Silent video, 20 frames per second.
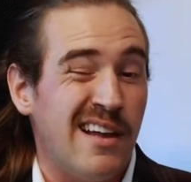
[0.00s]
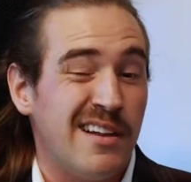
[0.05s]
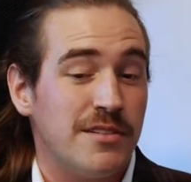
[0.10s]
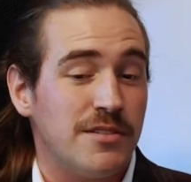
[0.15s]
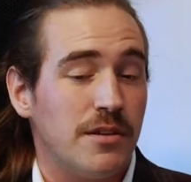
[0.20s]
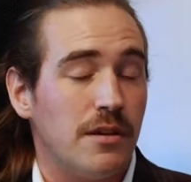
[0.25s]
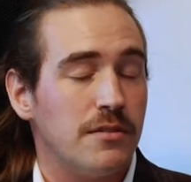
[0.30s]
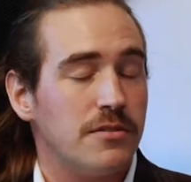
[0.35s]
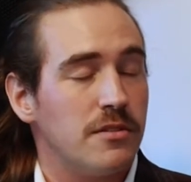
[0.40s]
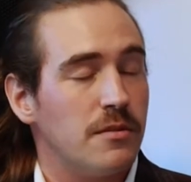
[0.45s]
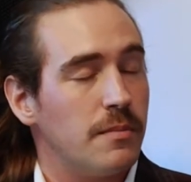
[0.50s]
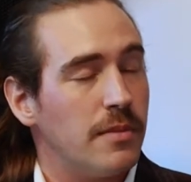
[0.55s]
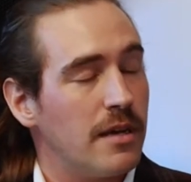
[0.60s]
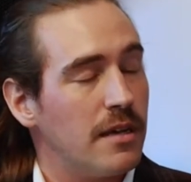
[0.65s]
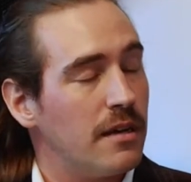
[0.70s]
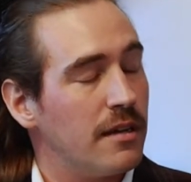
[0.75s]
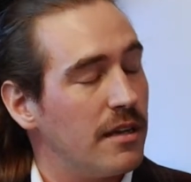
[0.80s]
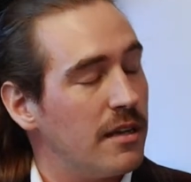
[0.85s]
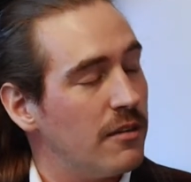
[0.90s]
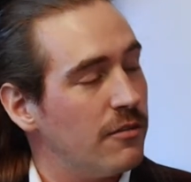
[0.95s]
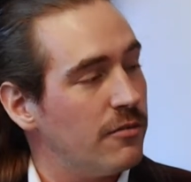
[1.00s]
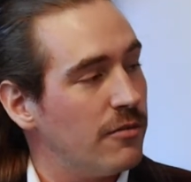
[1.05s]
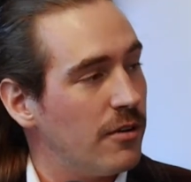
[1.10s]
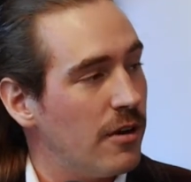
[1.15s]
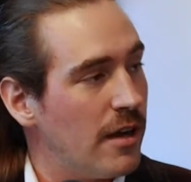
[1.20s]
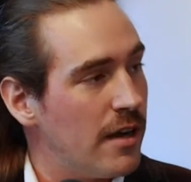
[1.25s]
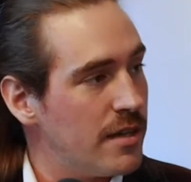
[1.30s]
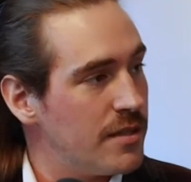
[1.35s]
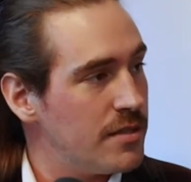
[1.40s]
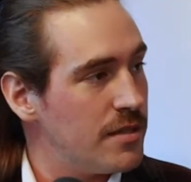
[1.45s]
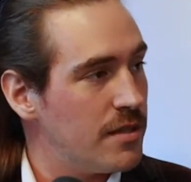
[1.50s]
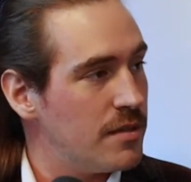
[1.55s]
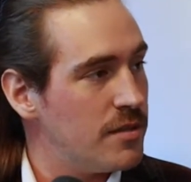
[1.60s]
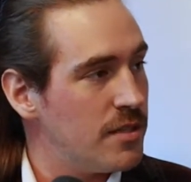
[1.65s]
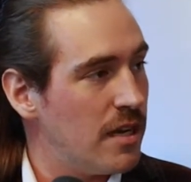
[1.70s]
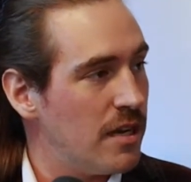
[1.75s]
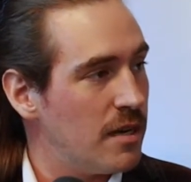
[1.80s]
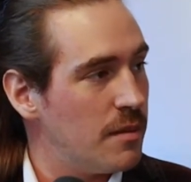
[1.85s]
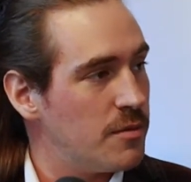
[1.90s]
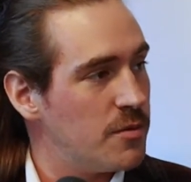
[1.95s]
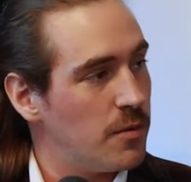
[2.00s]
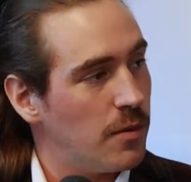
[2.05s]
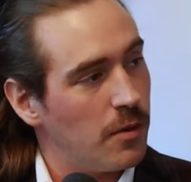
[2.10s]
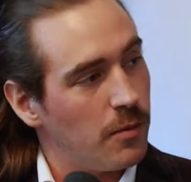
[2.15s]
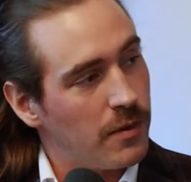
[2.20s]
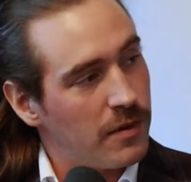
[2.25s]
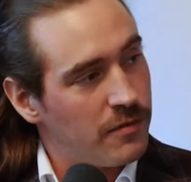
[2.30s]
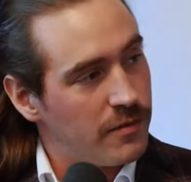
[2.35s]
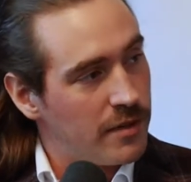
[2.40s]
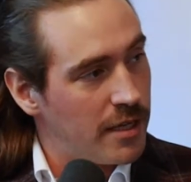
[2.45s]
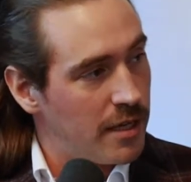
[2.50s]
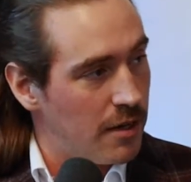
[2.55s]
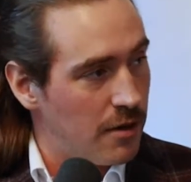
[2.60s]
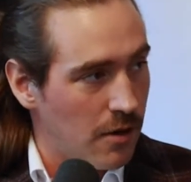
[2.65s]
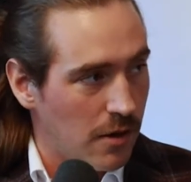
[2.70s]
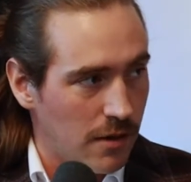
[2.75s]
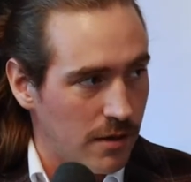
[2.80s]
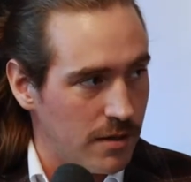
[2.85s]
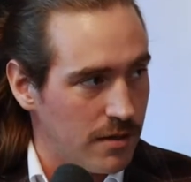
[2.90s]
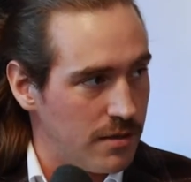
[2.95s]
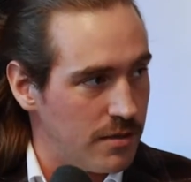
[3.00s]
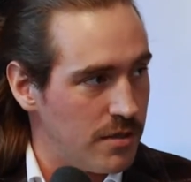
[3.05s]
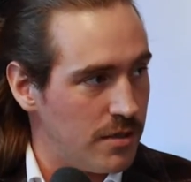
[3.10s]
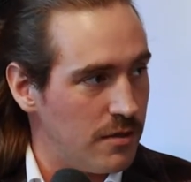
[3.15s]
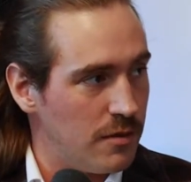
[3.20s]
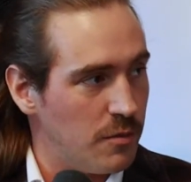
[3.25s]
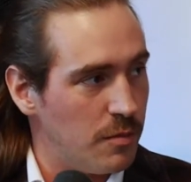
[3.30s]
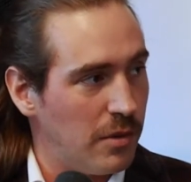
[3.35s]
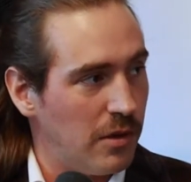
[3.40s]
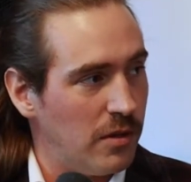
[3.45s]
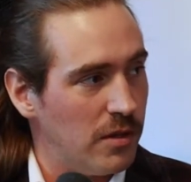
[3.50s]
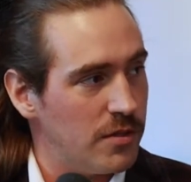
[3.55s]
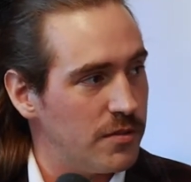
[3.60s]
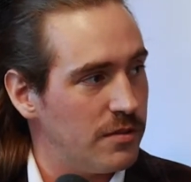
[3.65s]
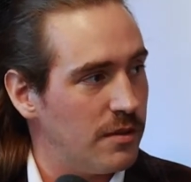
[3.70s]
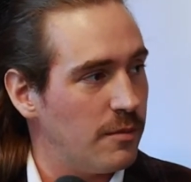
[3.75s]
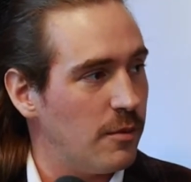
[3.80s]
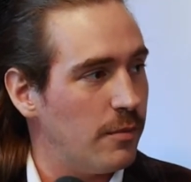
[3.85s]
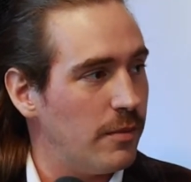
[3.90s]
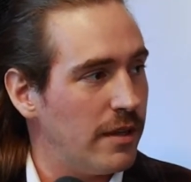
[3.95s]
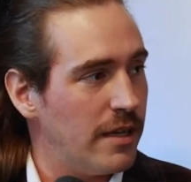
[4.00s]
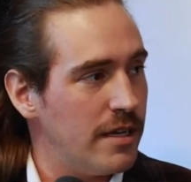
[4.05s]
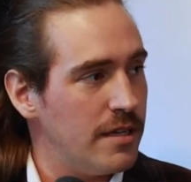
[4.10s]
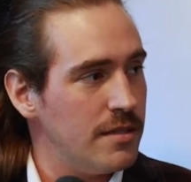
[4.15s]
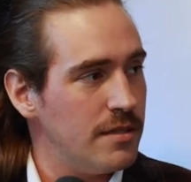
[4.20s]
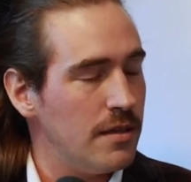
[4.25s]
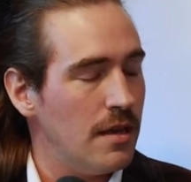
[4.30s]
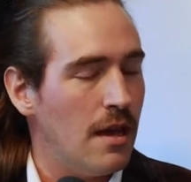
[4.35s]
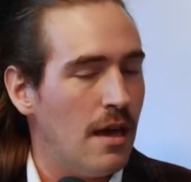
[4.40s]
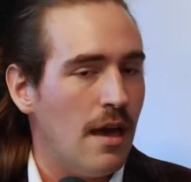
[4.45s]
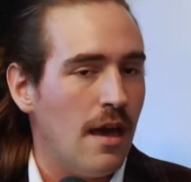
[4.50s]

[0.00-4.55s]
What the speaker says: It's also been a gift for us in times where we've needed art to pull us from a place.